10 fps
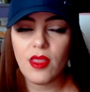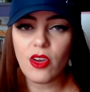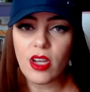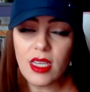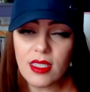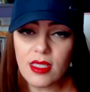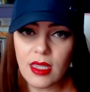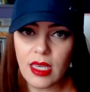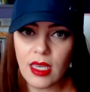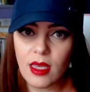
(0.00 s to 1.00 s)
They're
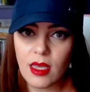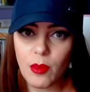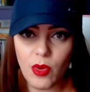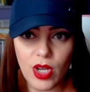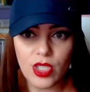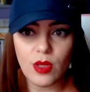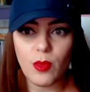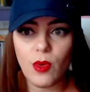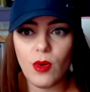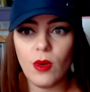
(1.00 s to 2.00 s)
easily
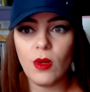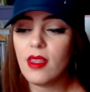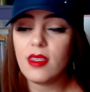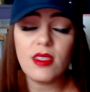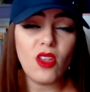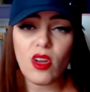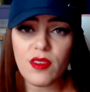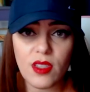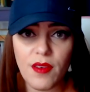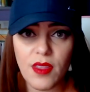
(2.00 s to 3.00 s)
impressionable. There's a lot of
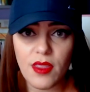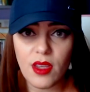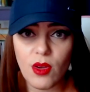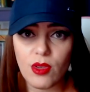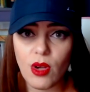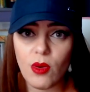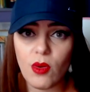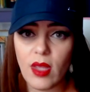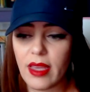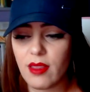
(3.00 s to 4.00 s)
stuff that they don't know,
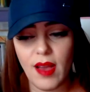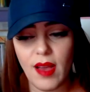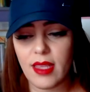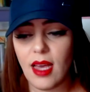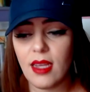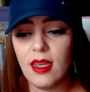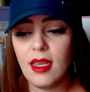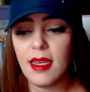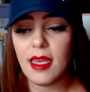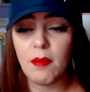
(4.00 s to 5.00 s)
like the fact that
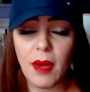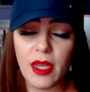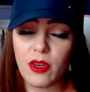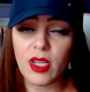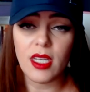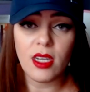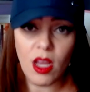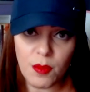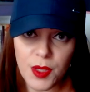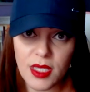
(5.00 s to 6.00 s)
a minor
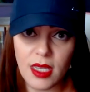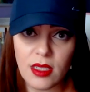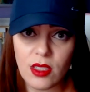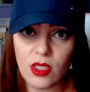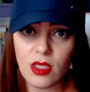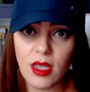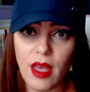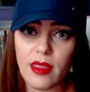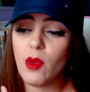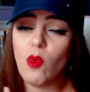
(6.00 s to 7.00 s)
cannot be sentenced to
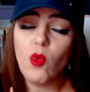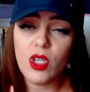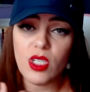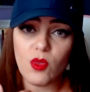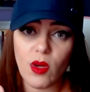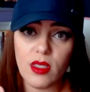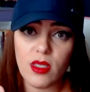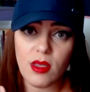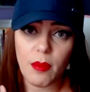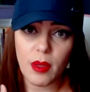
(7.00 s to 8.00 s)
death, which is what
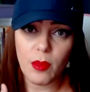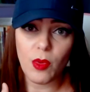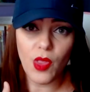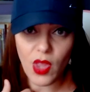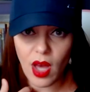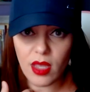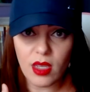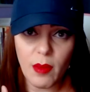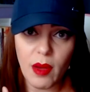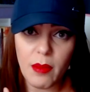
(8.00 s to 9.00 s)
some people thought
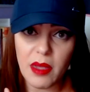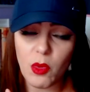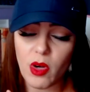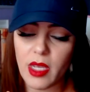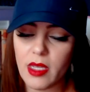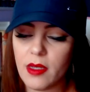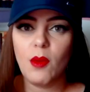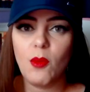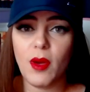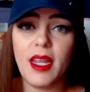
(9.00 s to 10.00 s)
about Matt Morgan.
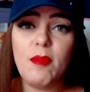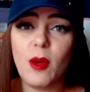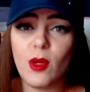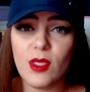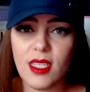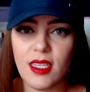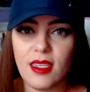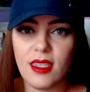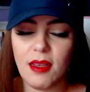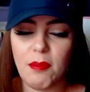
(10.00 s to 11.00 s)
When I posted
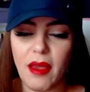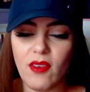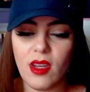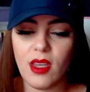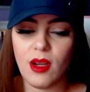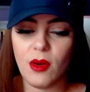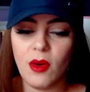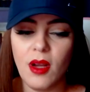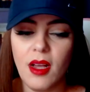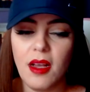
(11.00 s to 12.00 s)
my video
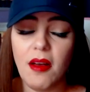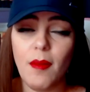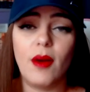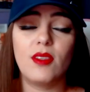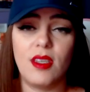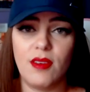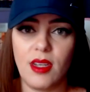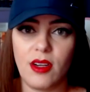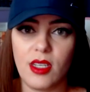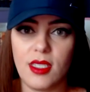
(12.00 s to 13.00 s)
about Devin
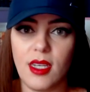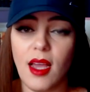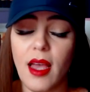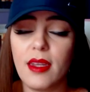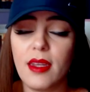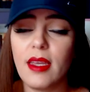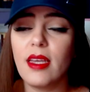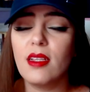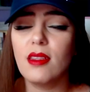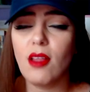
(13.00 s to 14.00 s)
Erickson, I had
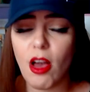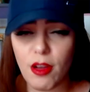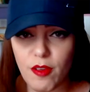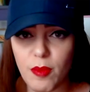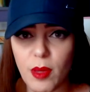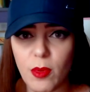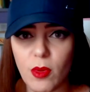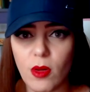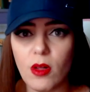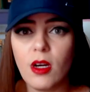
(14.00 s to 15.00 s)
a lot of
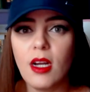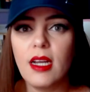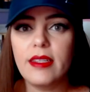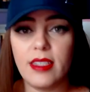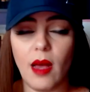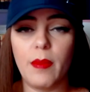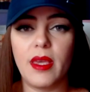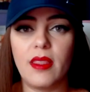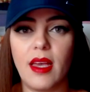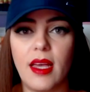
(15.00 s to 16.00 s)
people tell
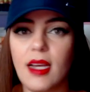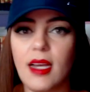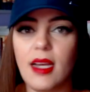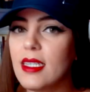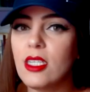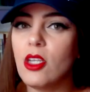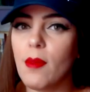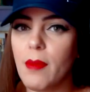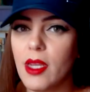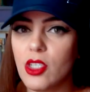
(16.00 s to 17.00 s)
me that I did not
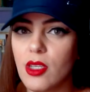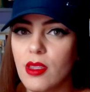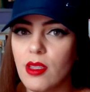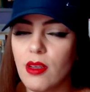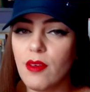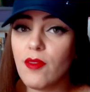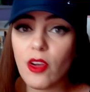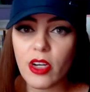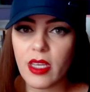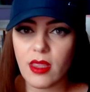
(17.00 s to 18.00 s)
mention the
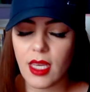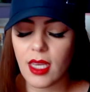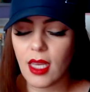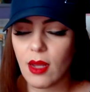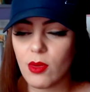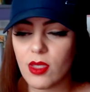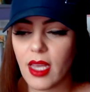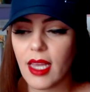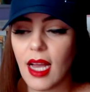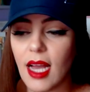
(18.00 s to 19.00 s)
furry thing, and I was
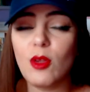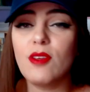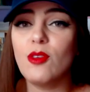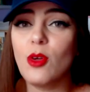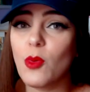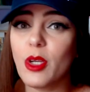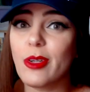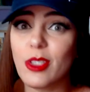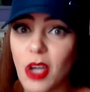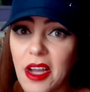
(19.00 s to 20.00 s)
like, I don't even know what you're
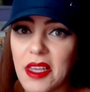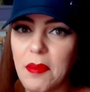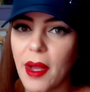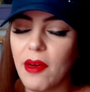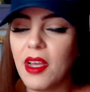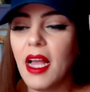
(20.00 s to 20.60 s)
talking about.